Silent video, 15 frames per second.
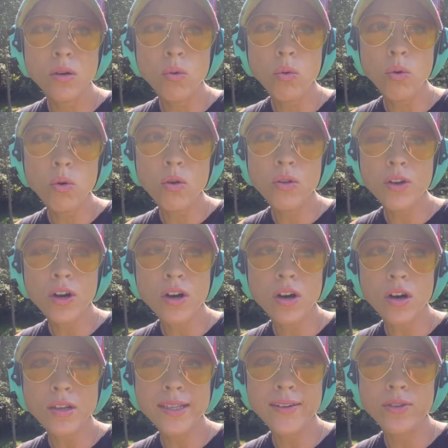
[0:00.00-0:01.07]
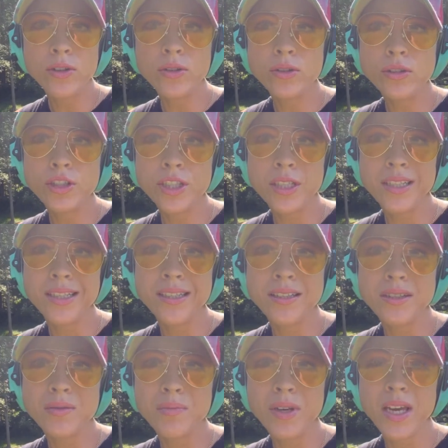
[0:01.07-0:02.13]
Well, they're called
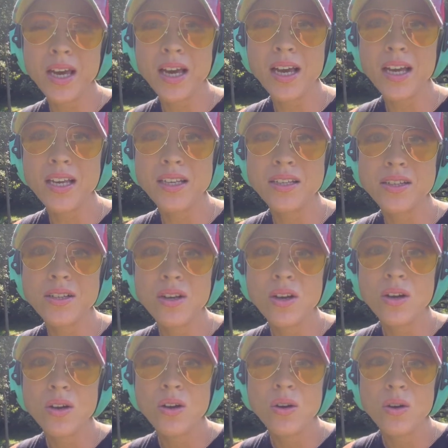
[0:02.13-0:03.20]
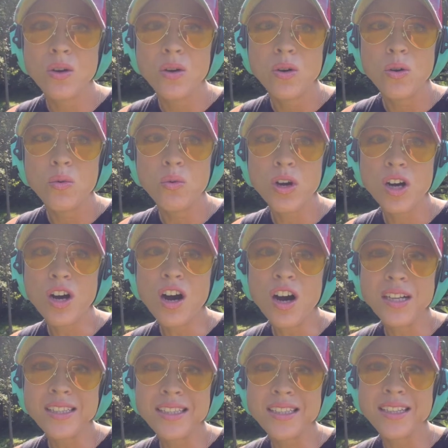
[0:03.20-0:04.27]
evolutions because we're
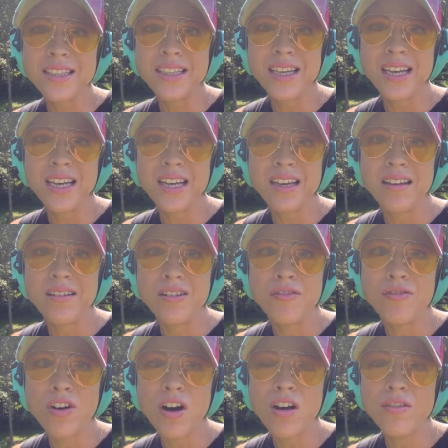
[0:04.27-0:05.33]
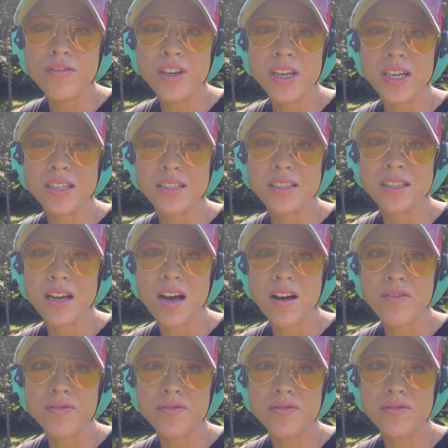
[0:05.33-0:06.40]
constantly evolving and
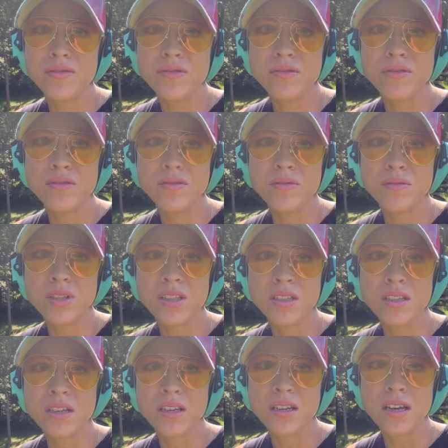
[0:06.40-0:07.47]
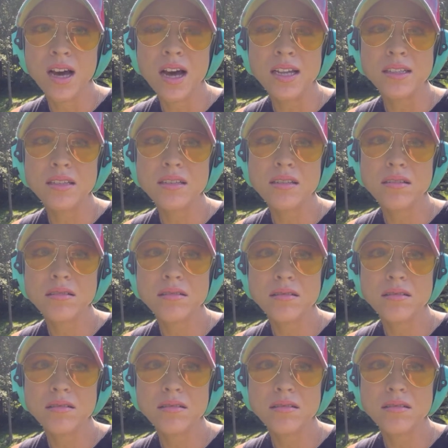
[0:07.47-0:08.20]
stuff with guns.